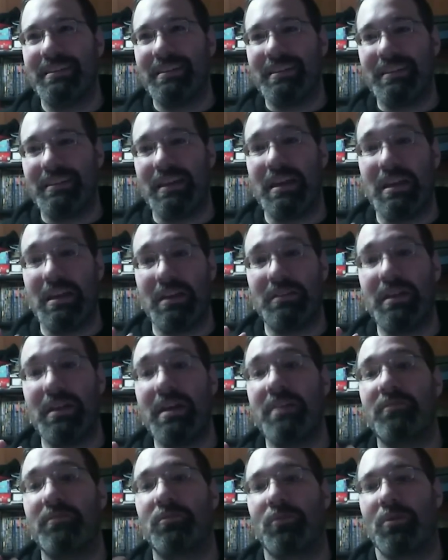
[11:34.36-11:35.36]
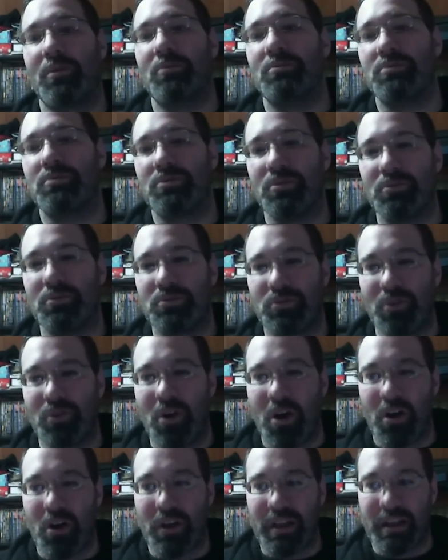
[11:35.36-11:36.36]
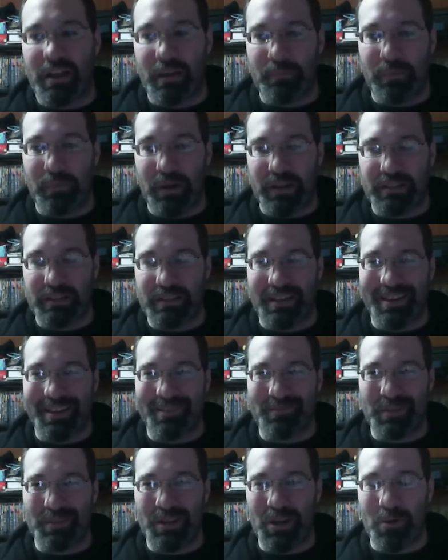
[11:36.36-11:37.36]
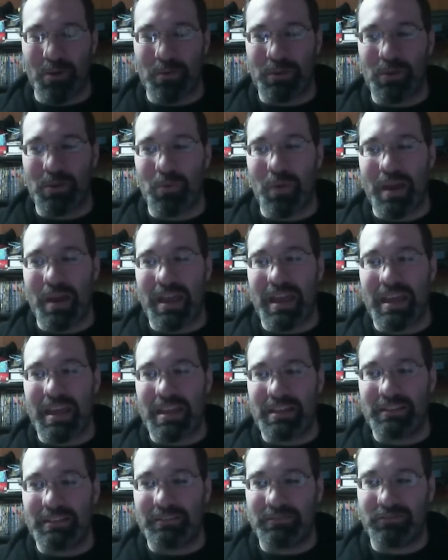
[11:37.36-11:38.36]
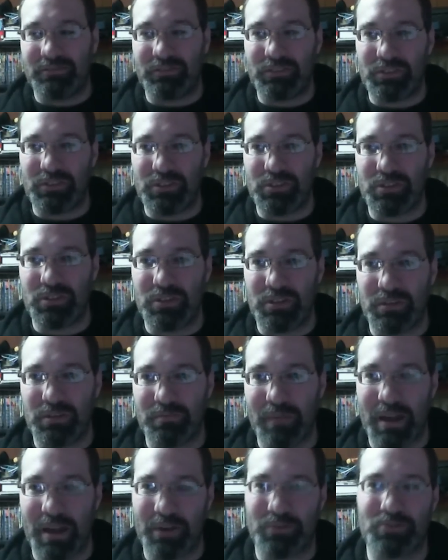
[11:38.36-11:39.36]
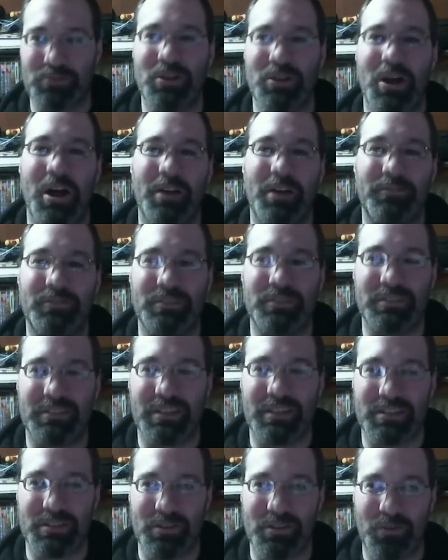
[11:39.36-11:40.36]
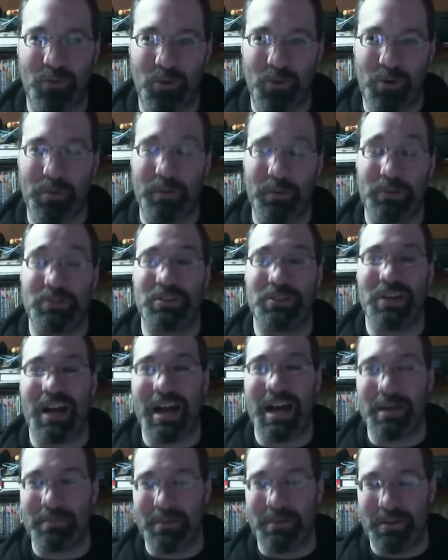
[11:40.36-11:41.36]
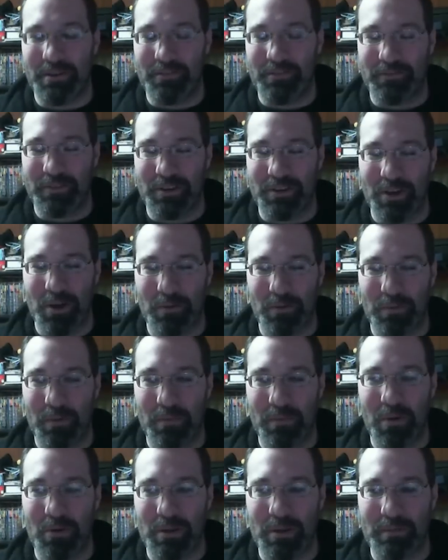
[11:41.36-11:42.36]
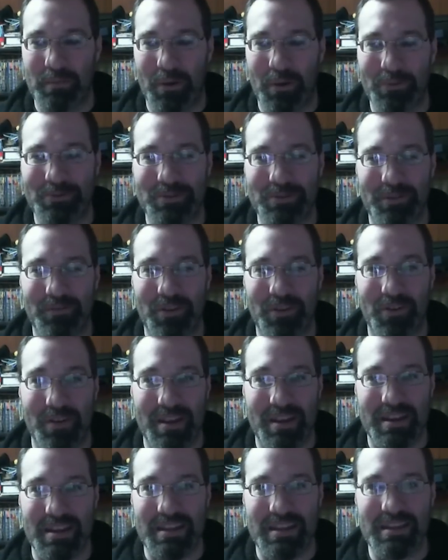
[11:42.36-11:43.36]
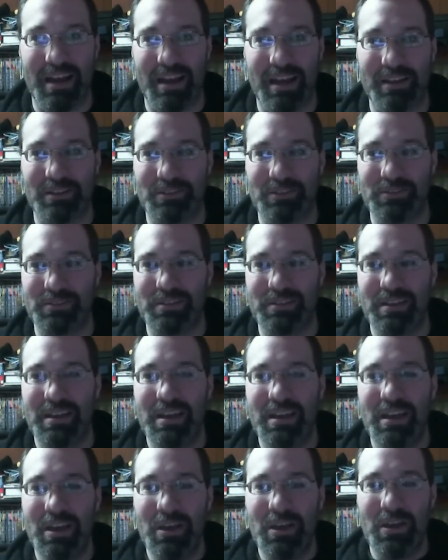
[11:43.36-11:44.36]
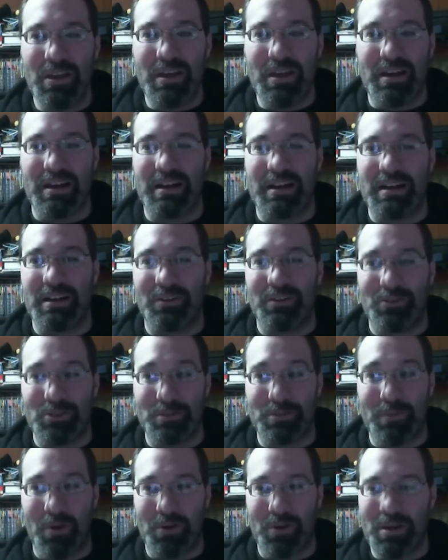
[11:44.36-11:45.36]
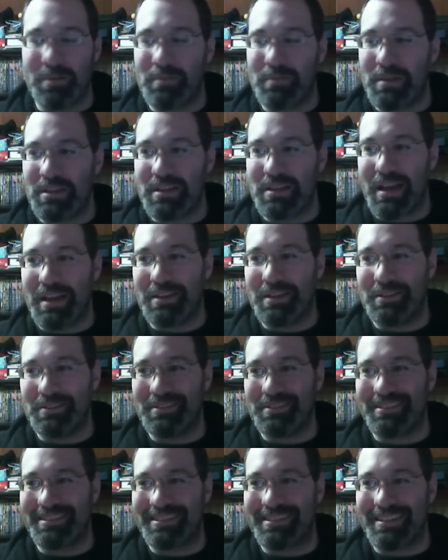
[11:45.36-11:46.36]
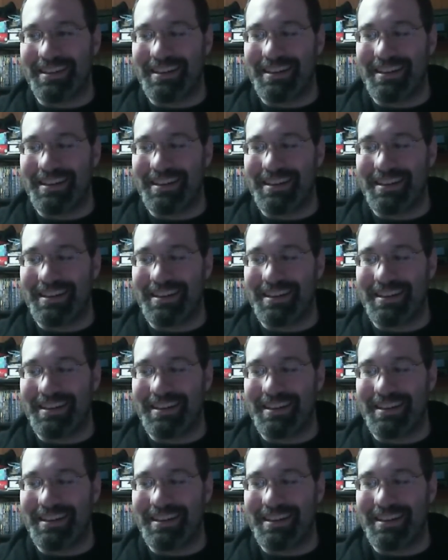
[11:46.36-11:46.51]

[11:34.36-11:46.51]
they have grown so strong, but, you know, with the way Microsoft does a horrible job of, you know, promoting most of their indie titles, or small company titles,